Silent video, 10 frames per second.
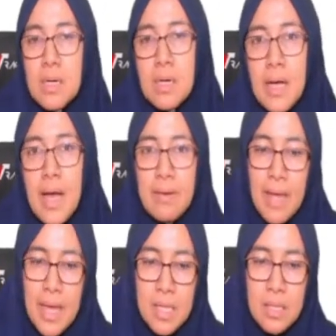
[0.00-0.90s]
and
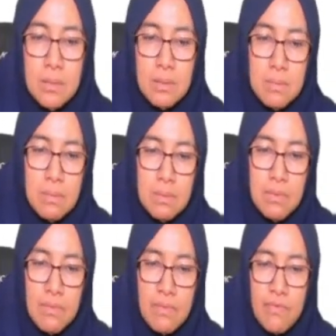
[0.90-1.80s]
there is
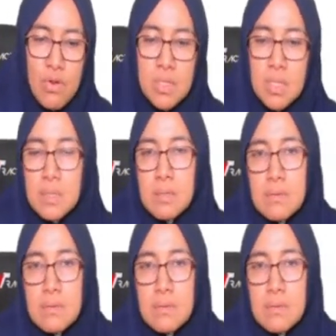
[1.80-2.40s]
forces